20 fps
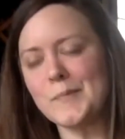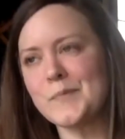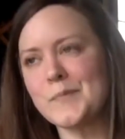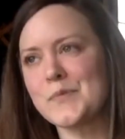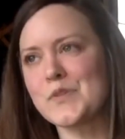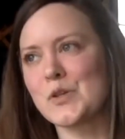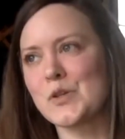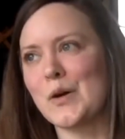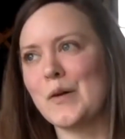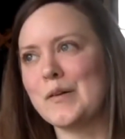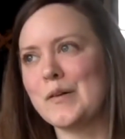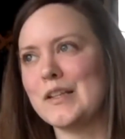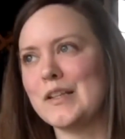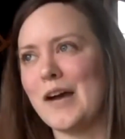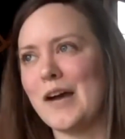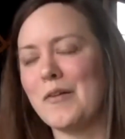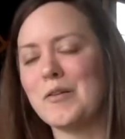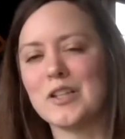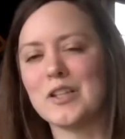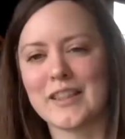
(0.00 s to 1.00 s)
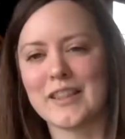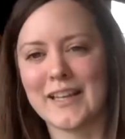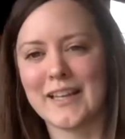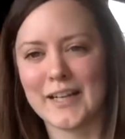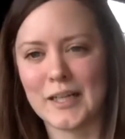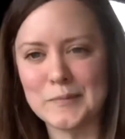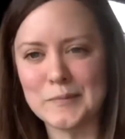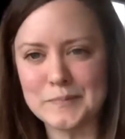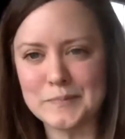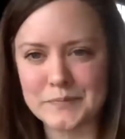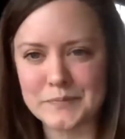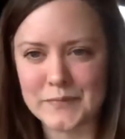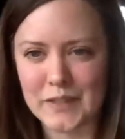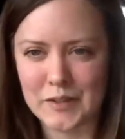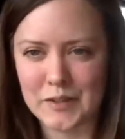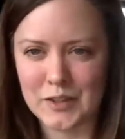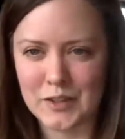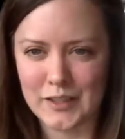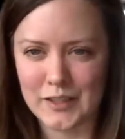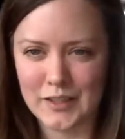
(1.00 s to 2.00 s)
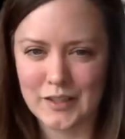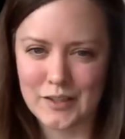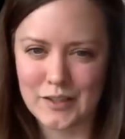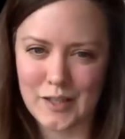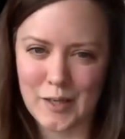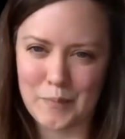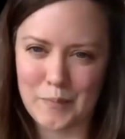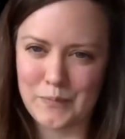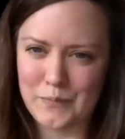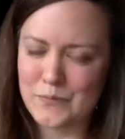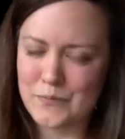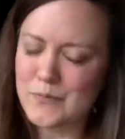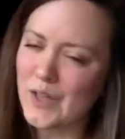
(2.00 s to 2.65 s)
So I would look that up. I would look up